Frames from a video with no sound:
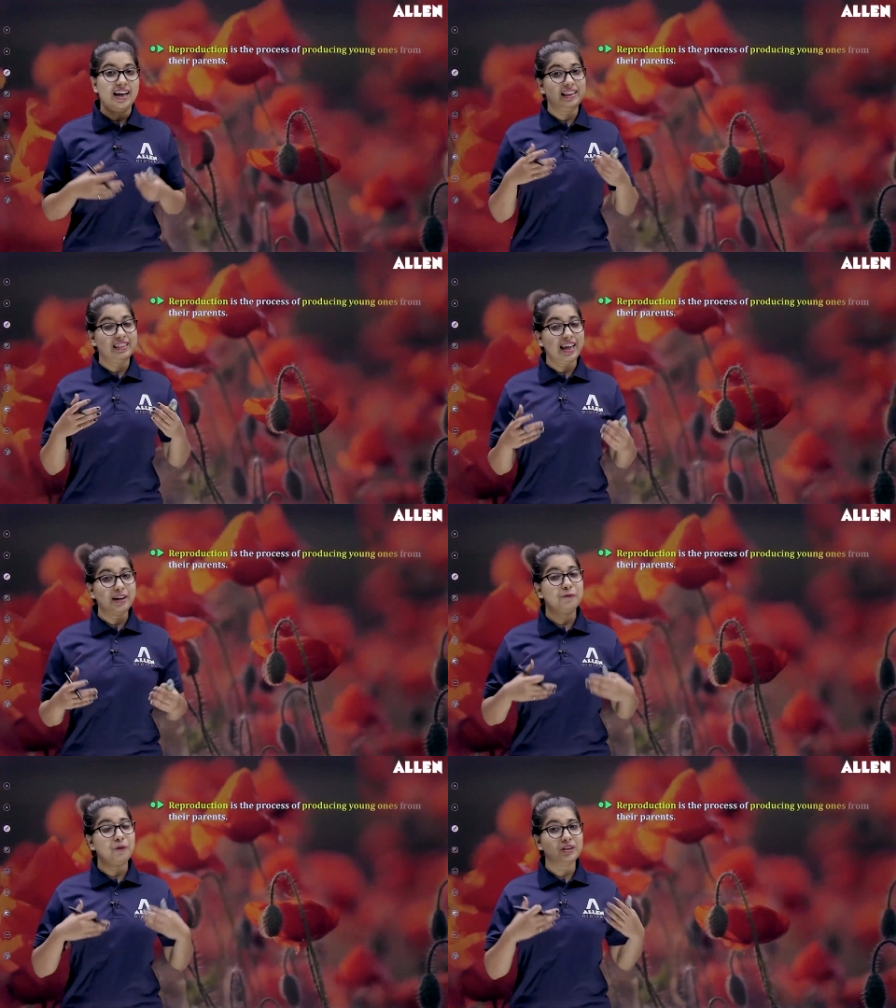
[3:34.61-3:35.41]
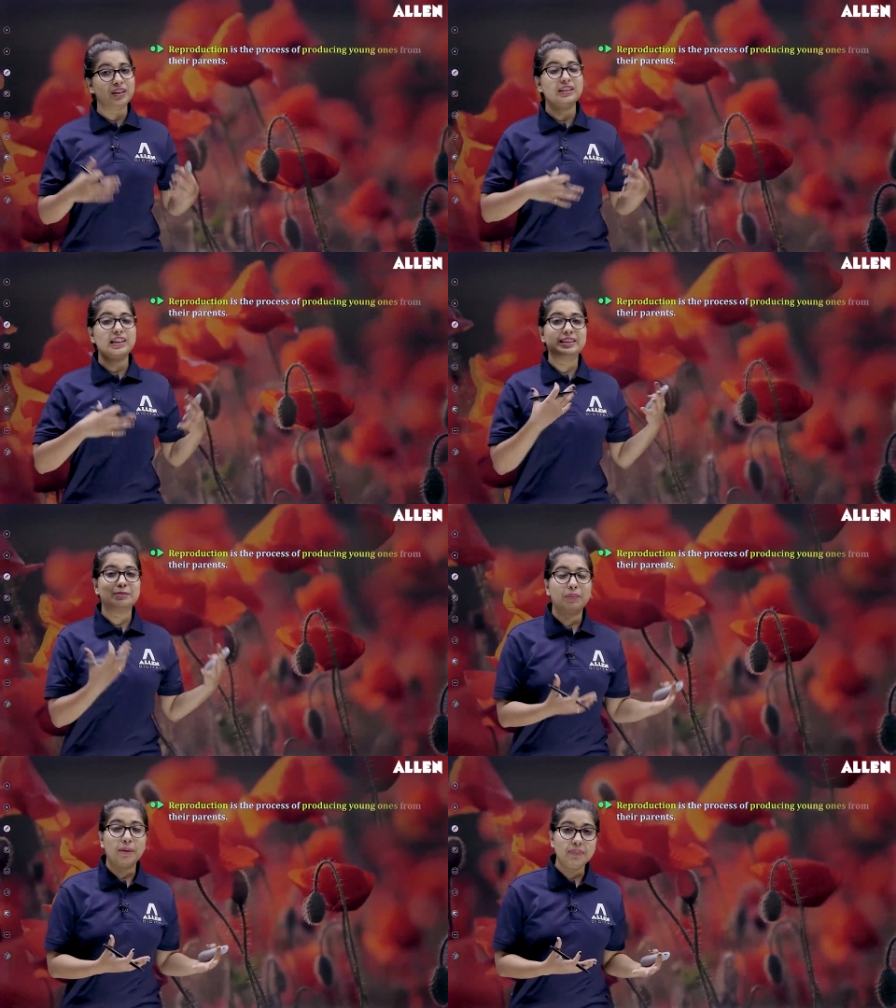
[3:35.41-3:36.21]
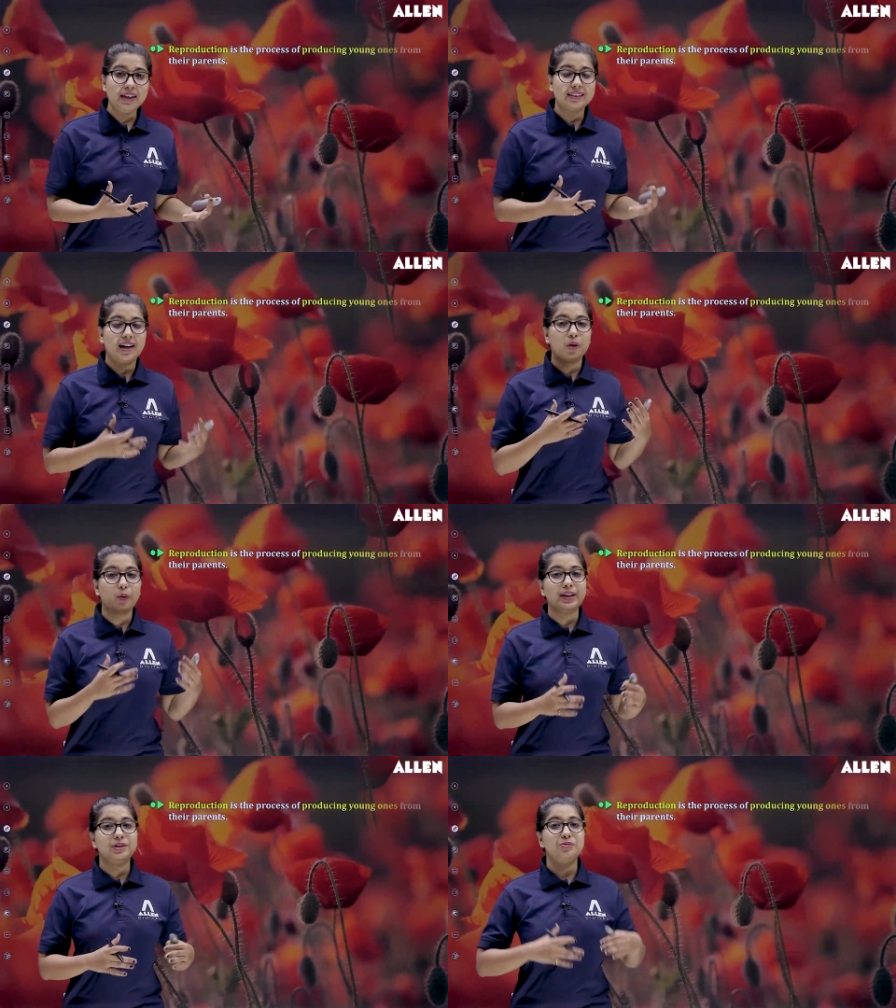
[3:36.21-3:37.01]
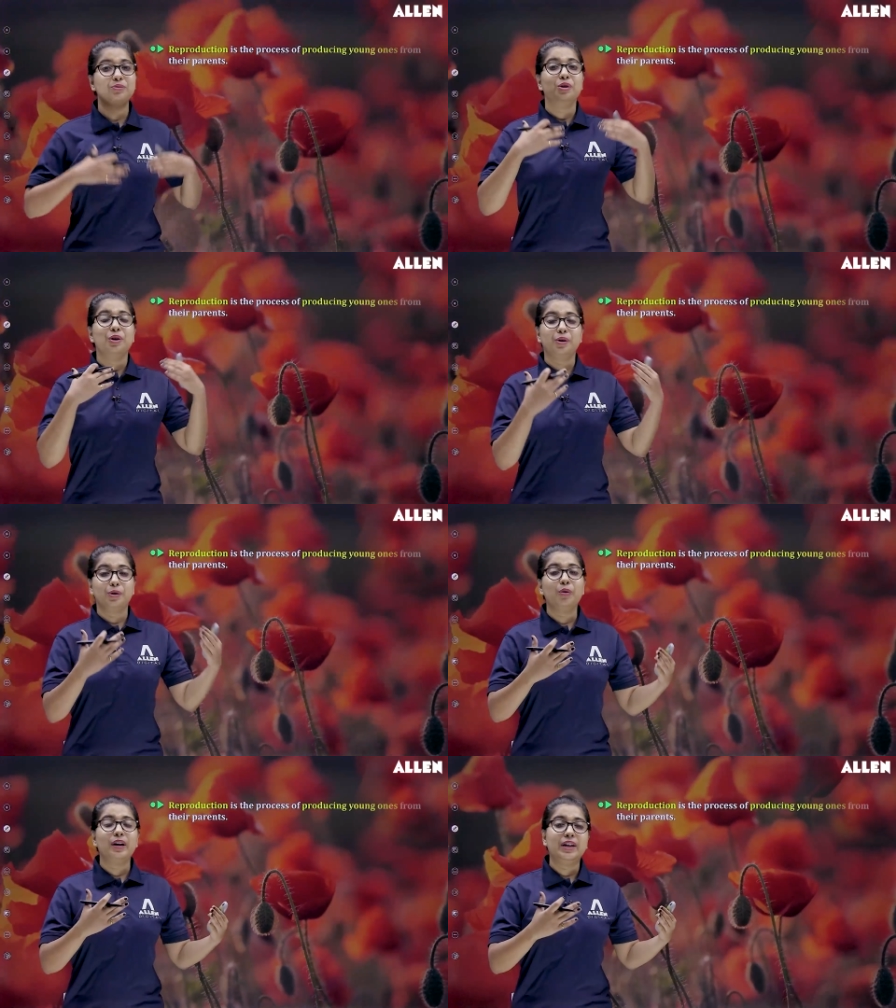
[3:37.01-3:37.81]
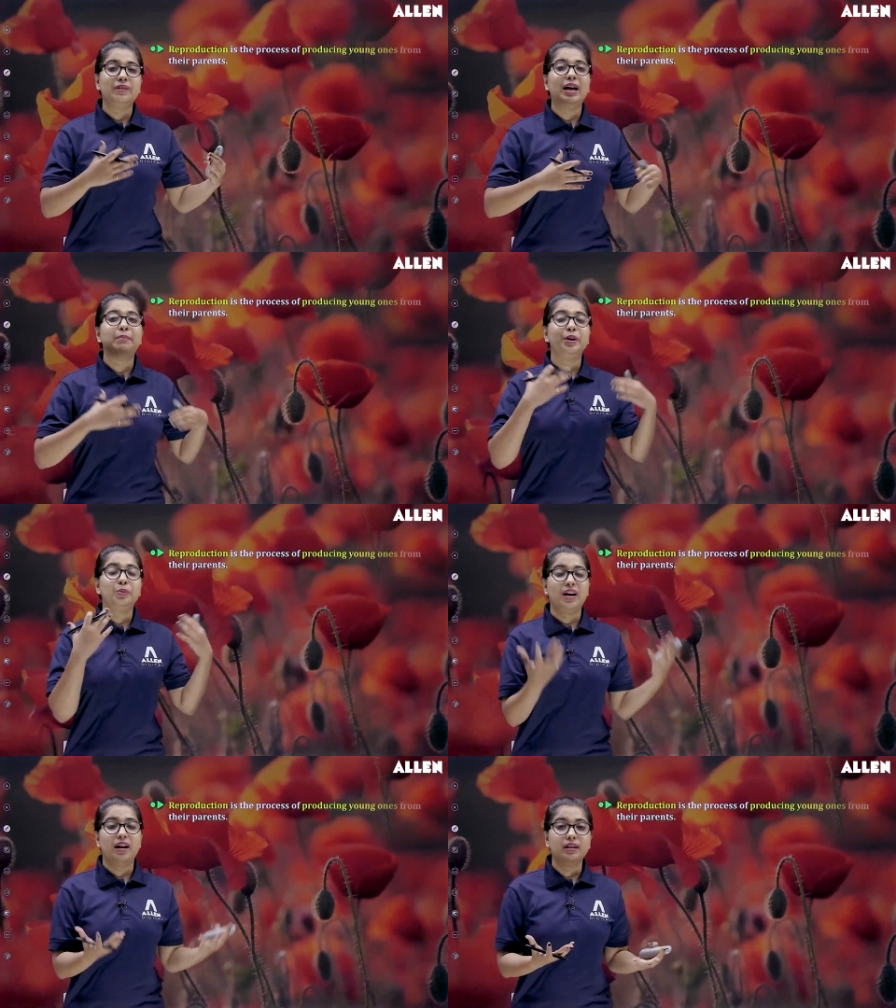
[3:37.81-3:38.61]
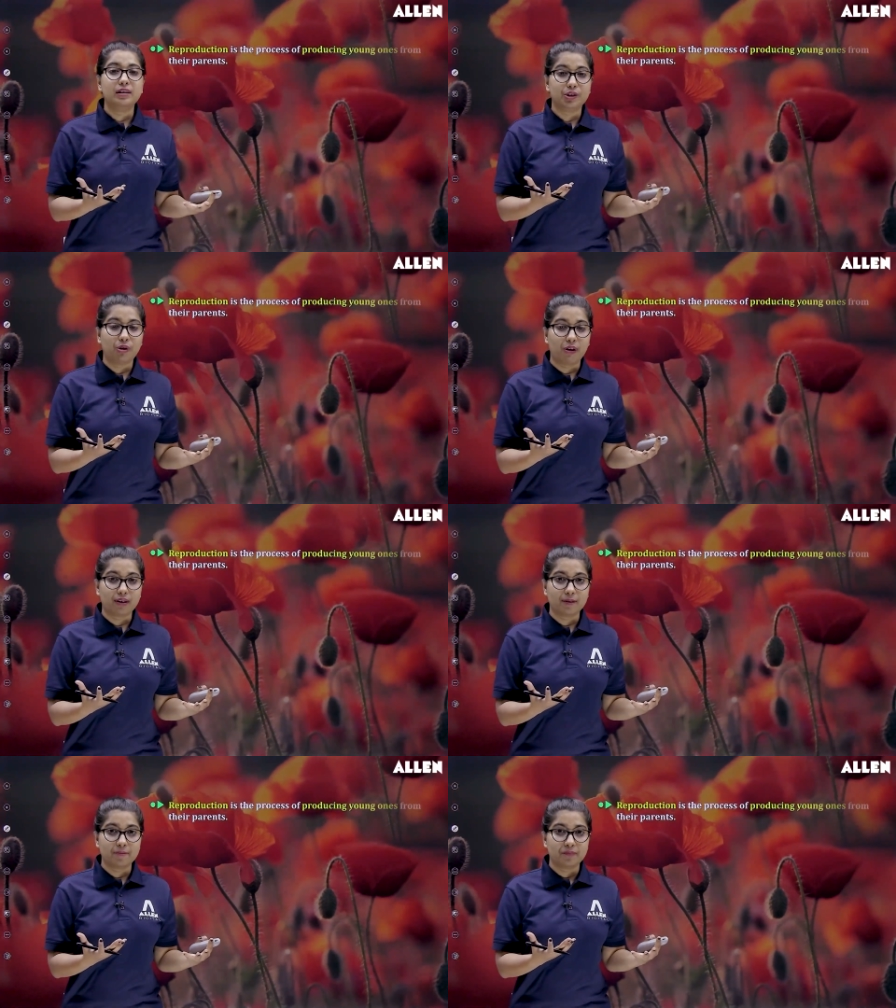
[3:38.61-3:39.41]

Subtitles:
And then further, these puppies are going to grow and develop into an adult dog.